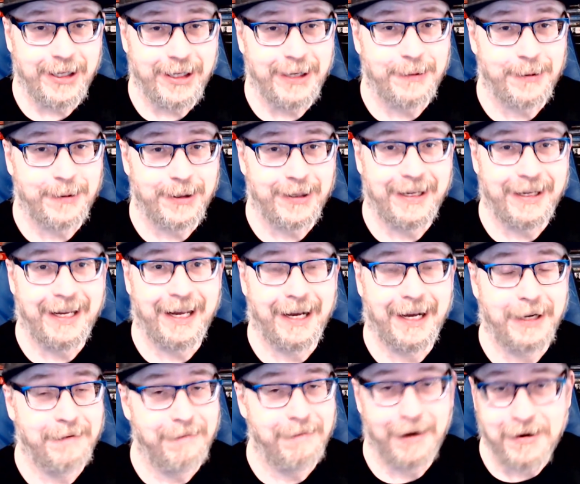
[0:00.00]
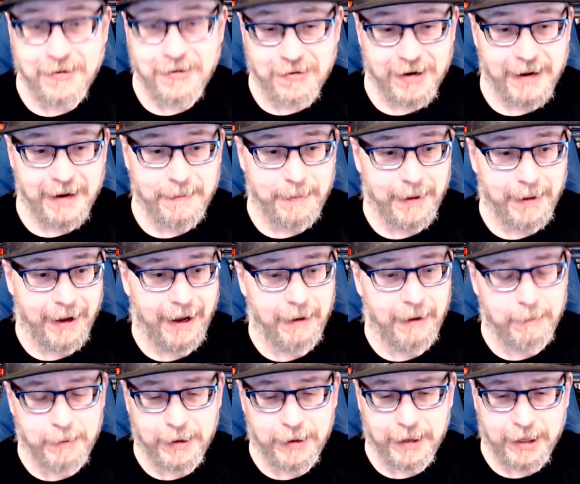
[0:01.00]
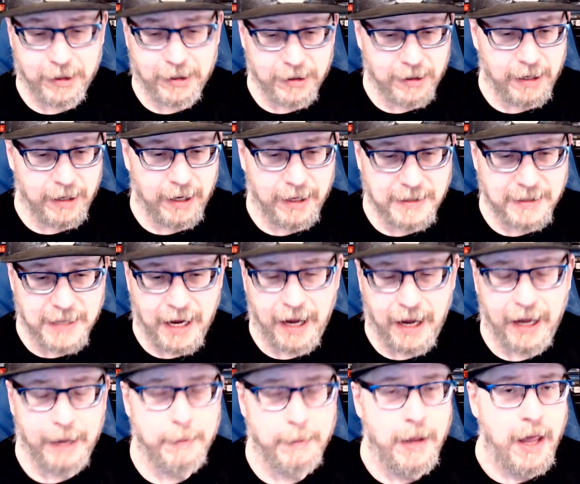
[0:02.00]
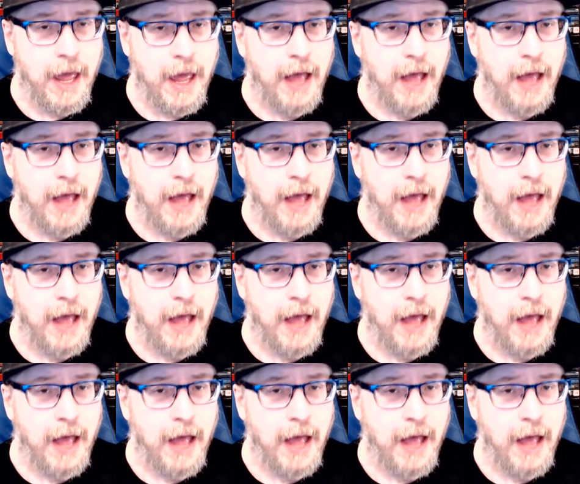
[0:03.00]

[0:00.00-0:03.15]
really fun trip, really good time.